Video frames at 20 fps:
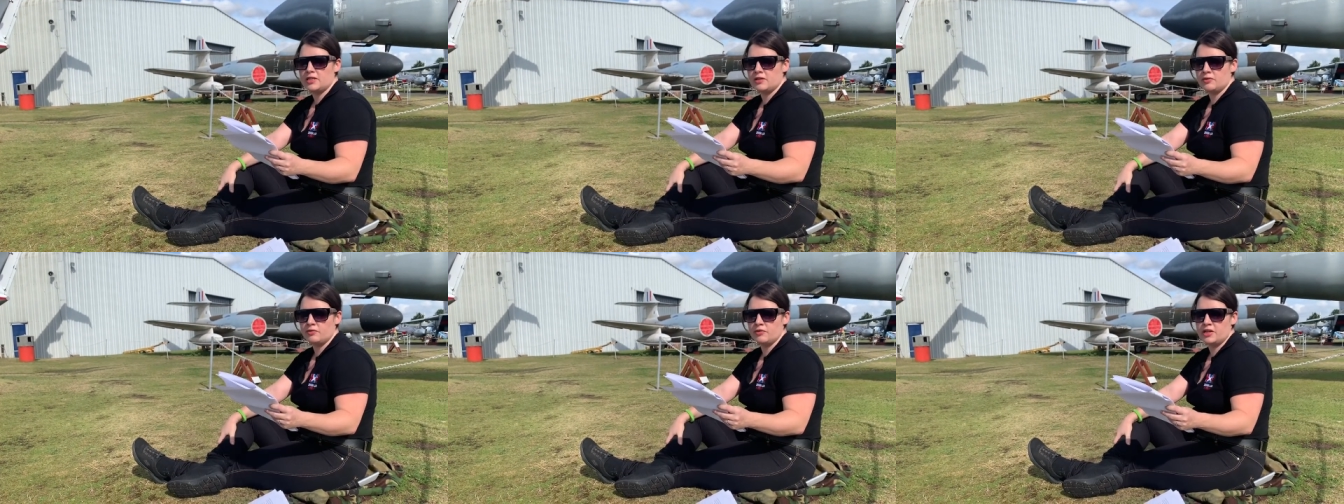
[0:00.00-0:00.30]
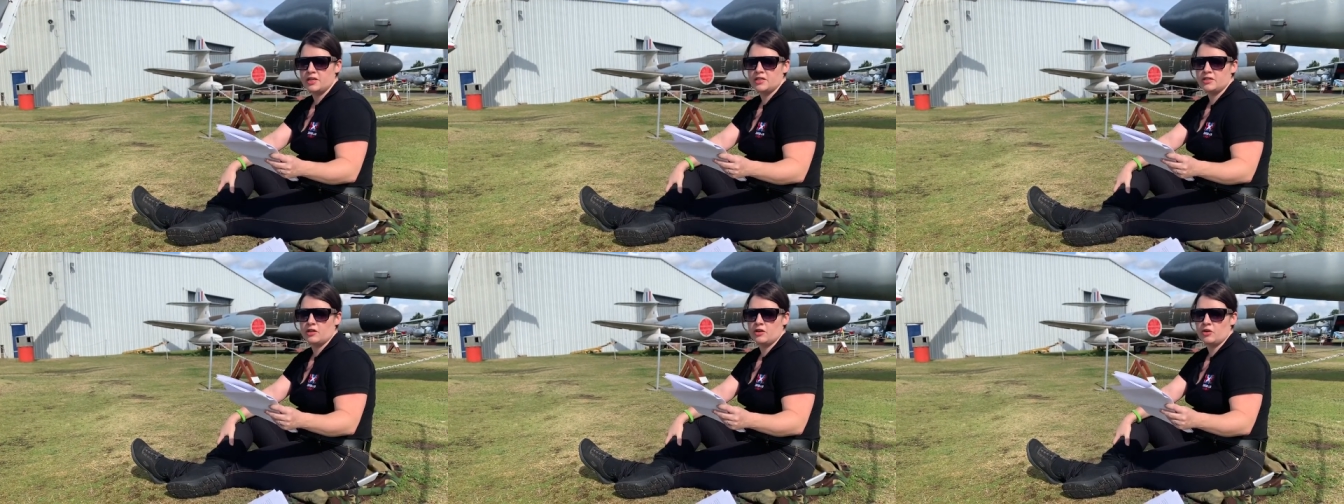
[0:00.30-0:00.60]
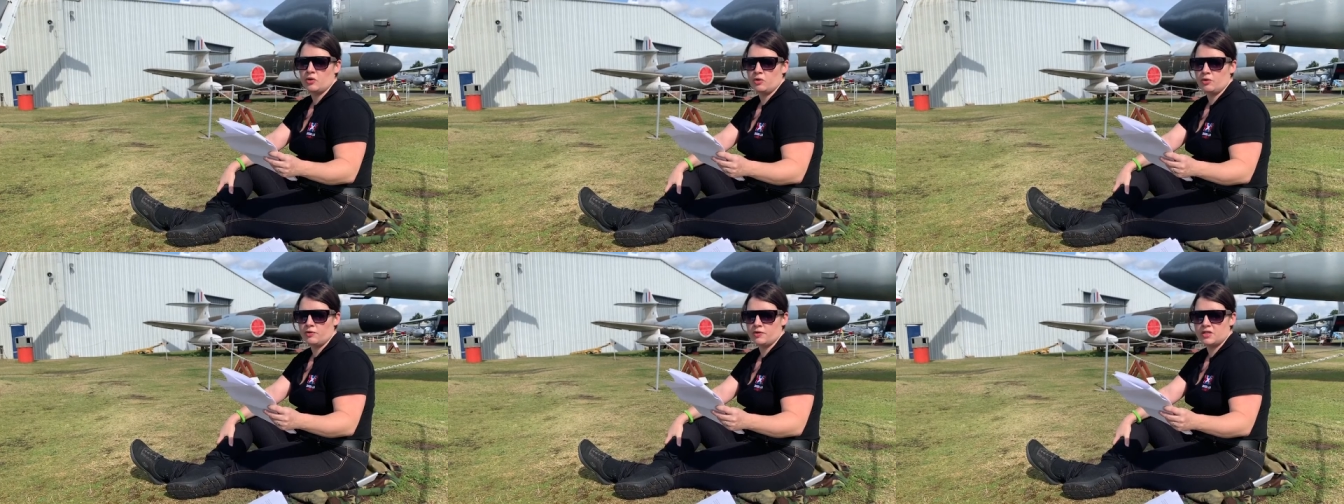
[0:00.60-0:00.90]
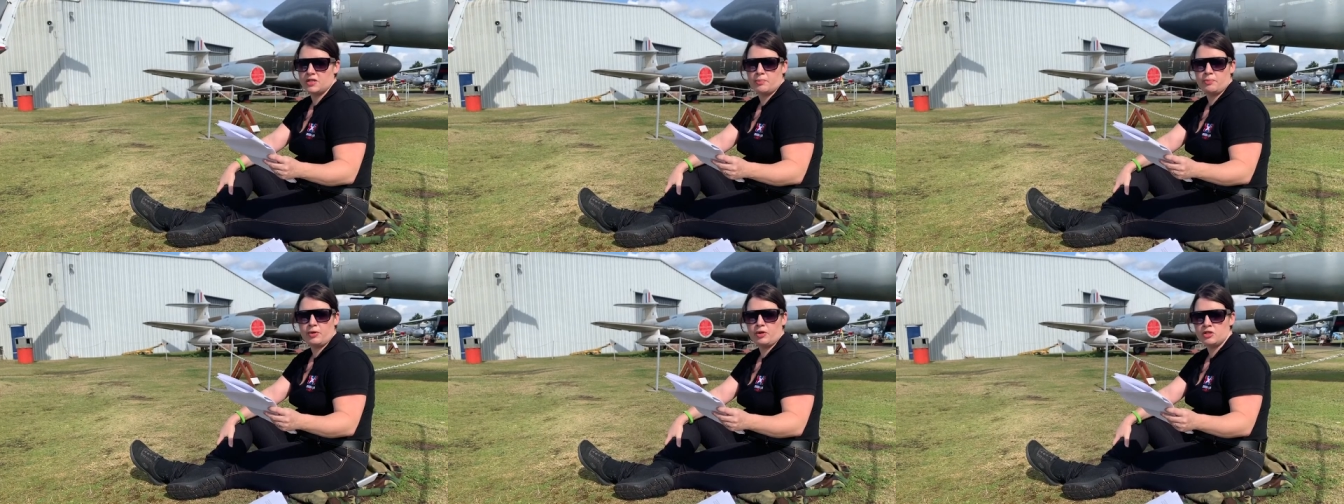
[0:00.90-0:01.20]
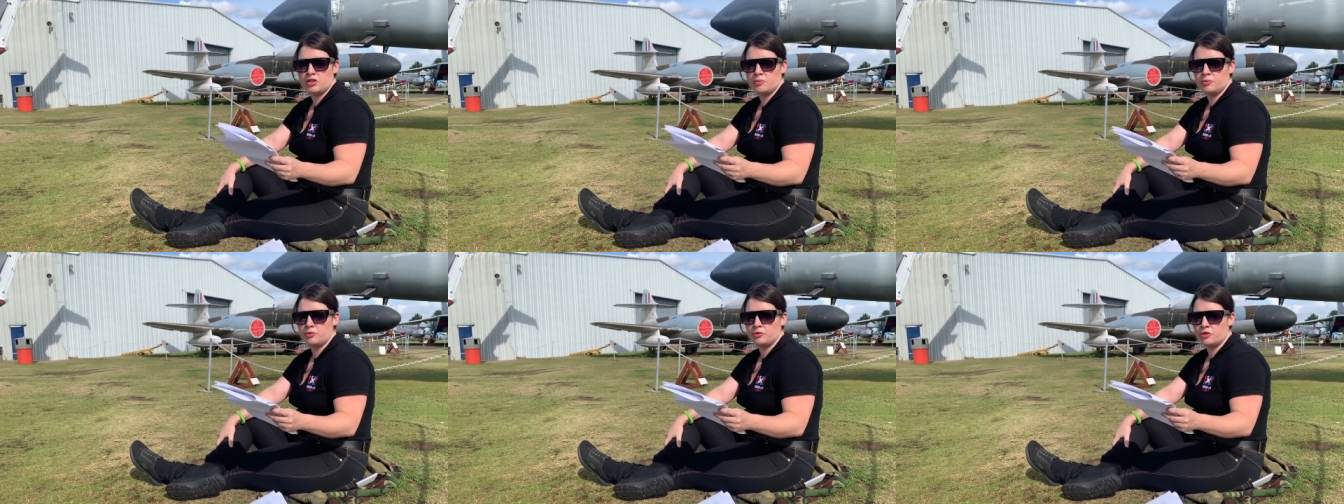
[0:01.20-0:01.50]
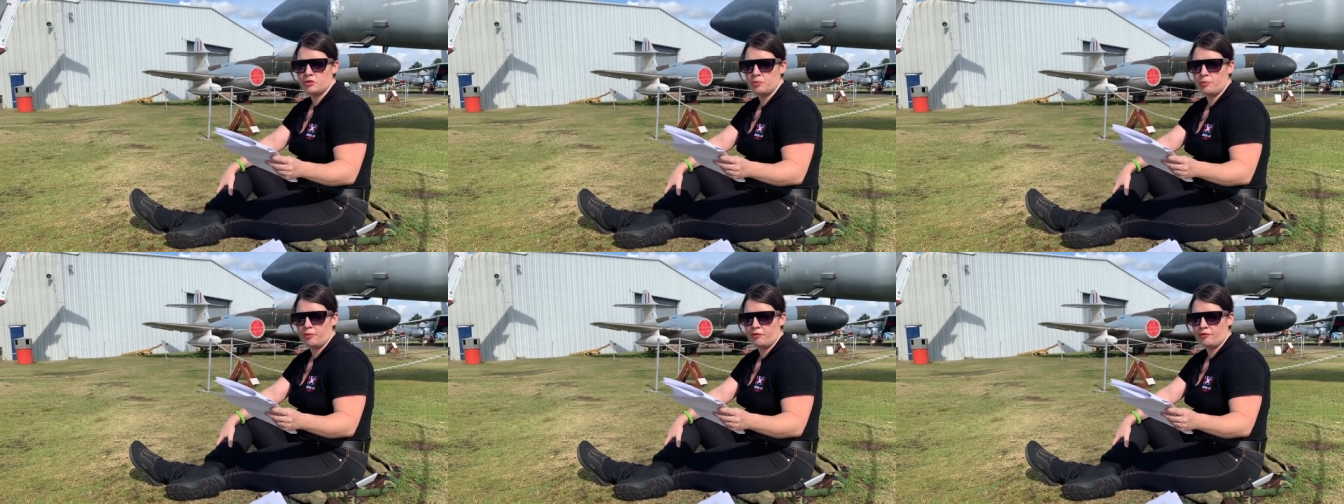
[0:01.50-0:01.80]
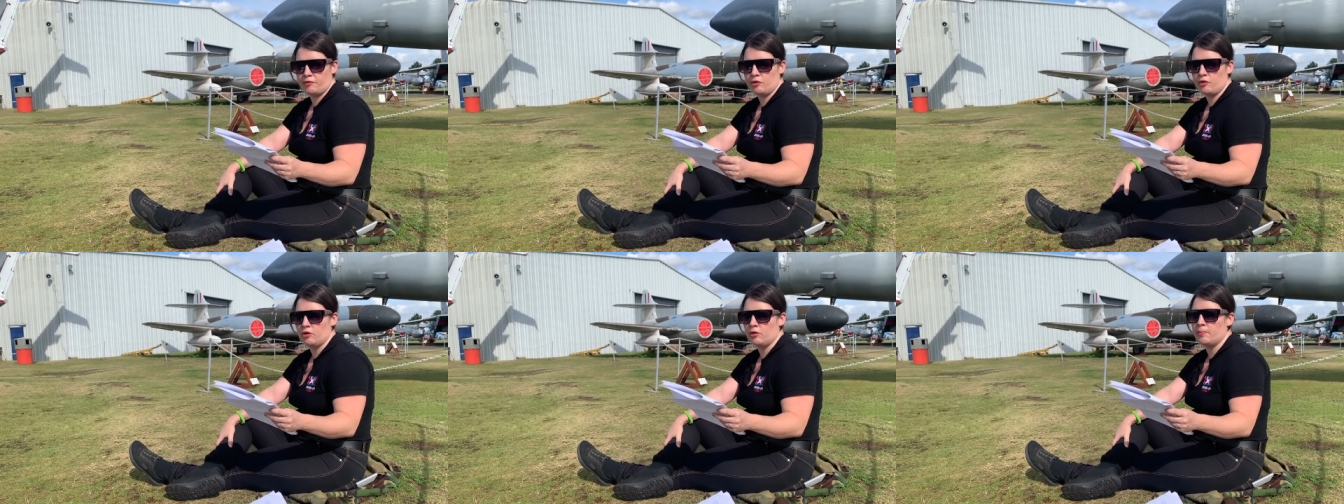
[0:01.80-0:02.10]
and reason, or is impossible to
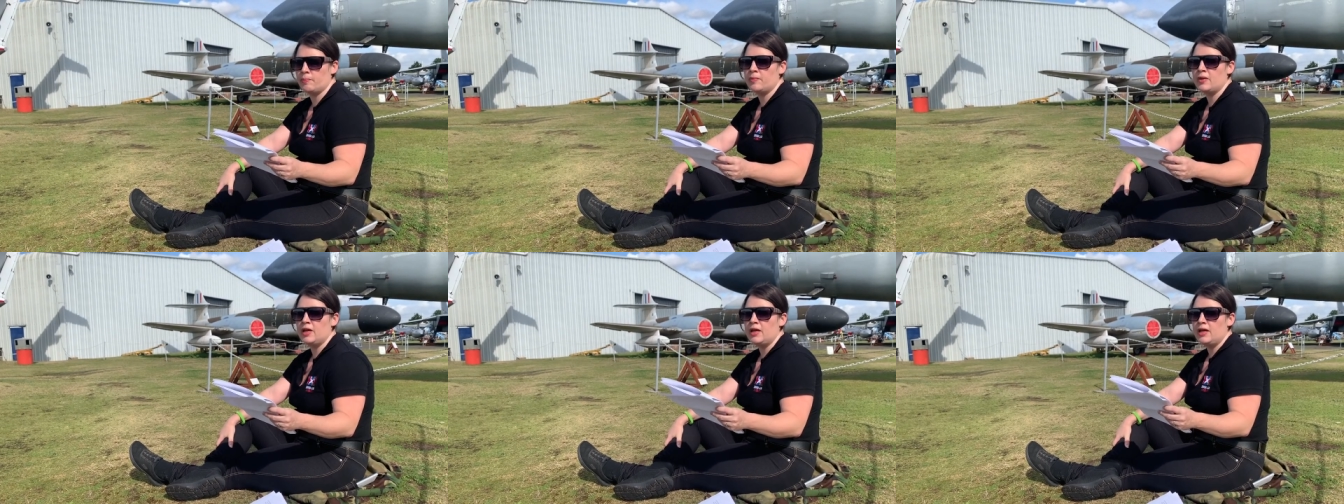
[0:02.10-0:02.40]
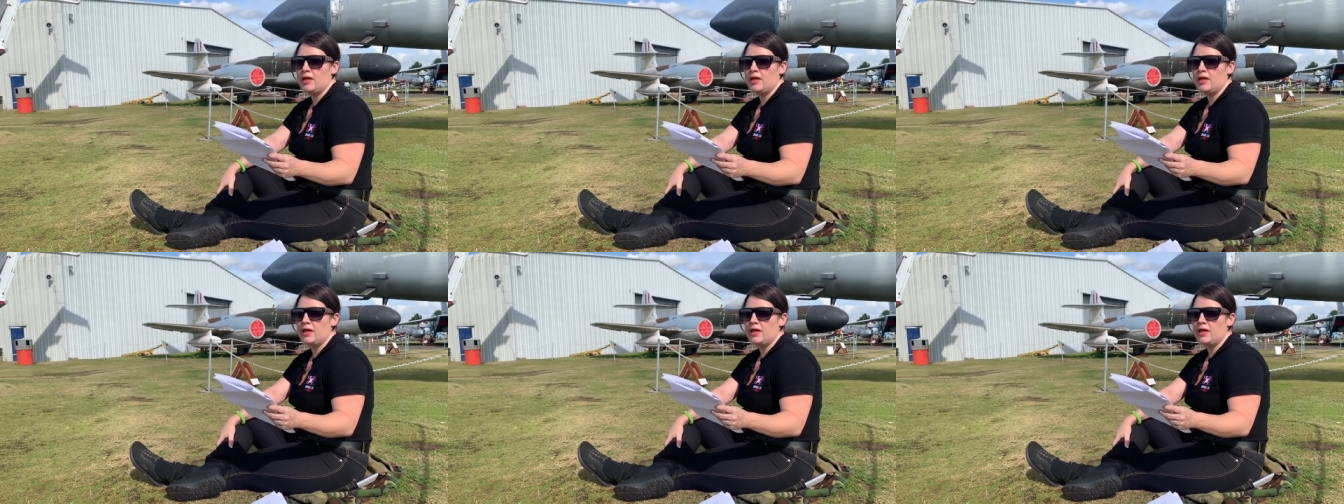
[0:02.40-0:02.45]
perform,